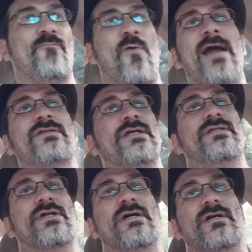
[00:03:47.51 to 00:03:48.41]

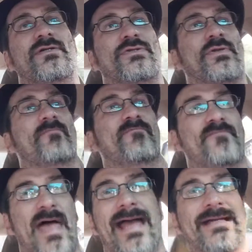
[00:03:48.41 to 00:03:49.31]
Frankly, the
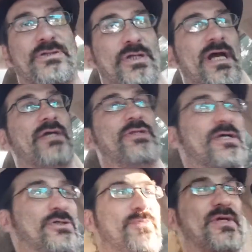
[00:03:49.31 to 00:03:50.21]
age that I
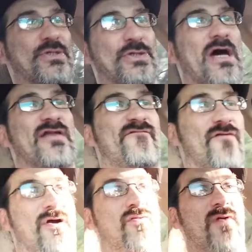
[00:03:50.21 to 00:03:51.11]
think should be decided
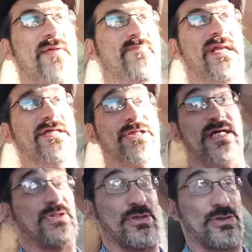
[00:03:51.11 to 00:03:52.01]
for a great many
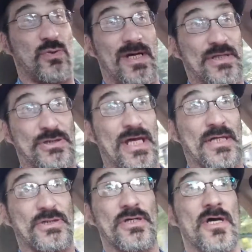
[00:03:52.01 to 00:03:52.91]
things is
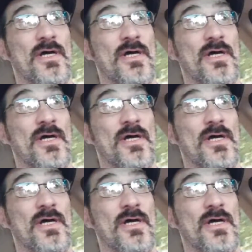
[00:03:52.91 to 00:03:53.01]
26,